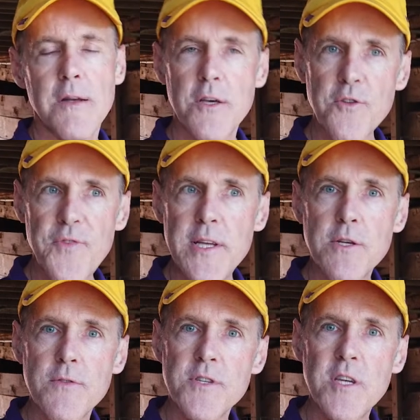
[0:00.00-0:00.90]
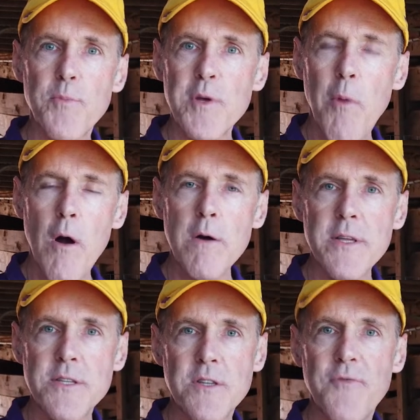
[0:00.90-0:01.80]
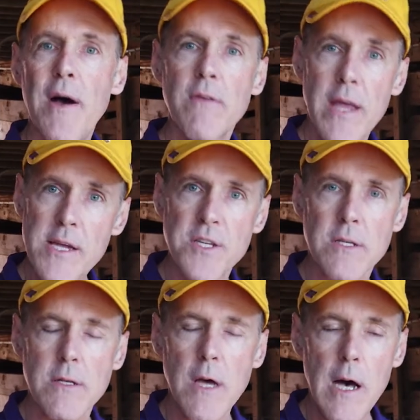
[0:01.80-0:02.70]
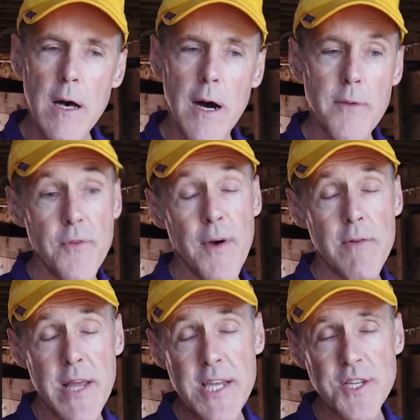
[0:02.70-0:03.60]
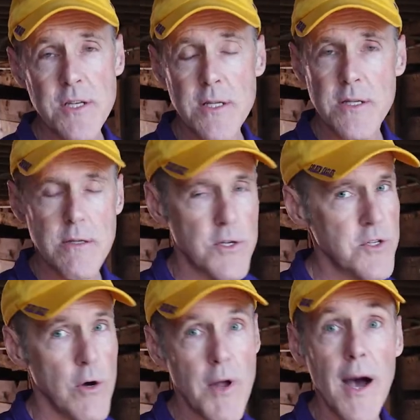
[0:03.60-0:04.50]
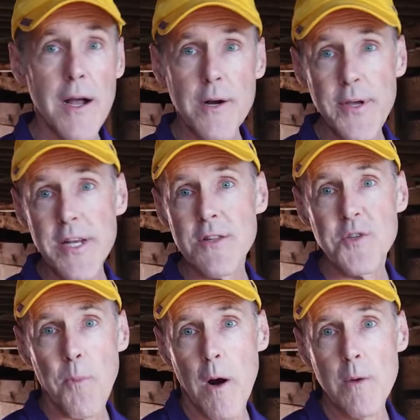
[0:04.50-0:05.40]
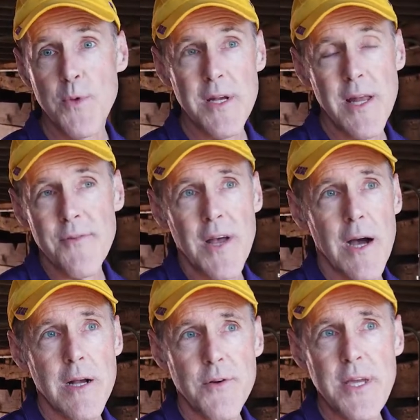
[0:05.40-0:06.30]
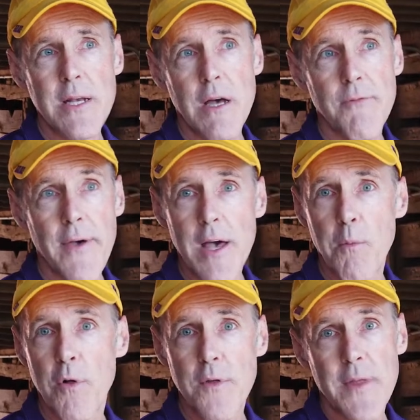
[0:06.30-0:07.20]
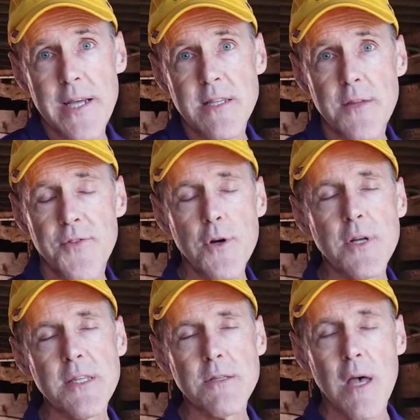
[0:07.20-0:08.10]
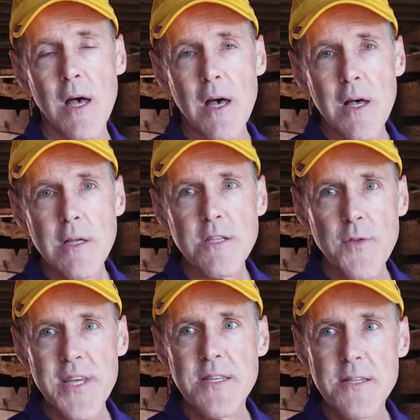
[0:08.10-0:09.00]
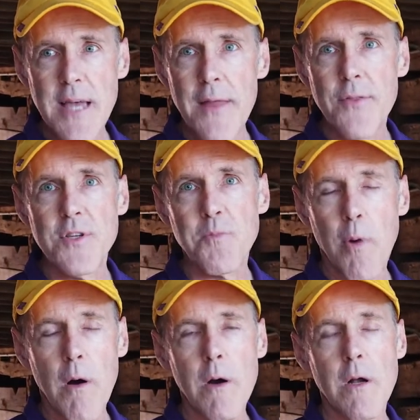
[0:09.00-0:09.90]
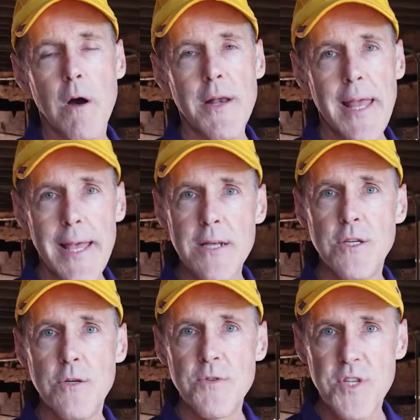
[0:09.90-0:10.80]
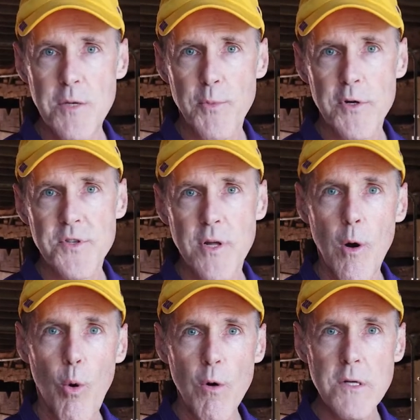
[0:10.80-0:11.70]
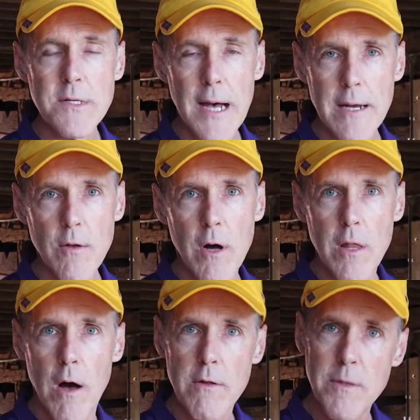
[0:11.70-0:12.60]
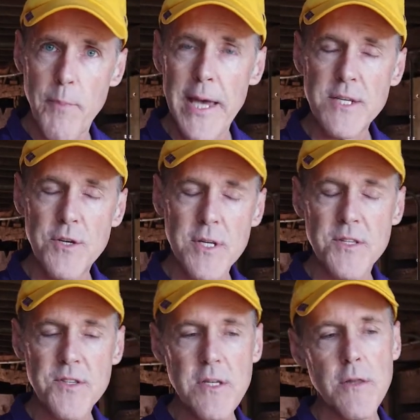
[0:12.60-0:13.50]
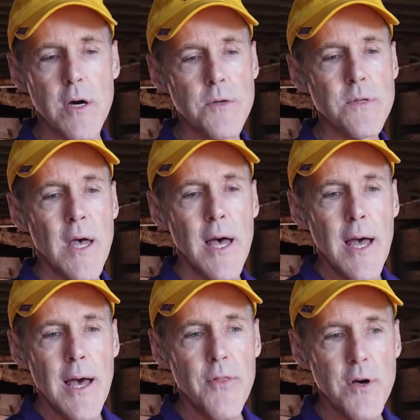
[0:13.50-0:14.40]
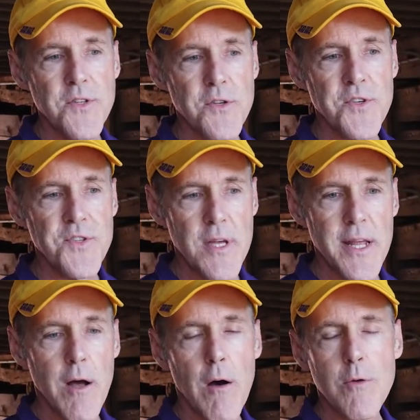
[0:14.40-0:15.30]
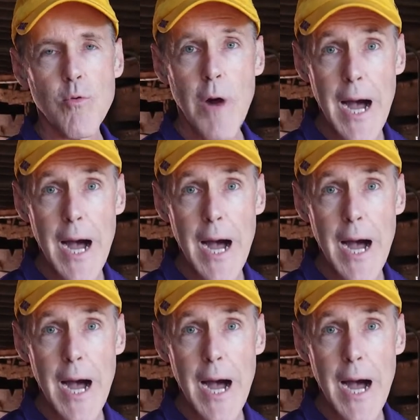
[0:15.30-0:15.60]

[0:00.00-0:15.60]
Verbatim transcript: Another feature of the Shipley barn is the foundation. Uh, the foundation is, there's no concrete in this barn. We didn't have concrete available in the 1830s. So they set this barn on hand-hewn timbers. They're horizontal along the base, you can see those, and those are sitting on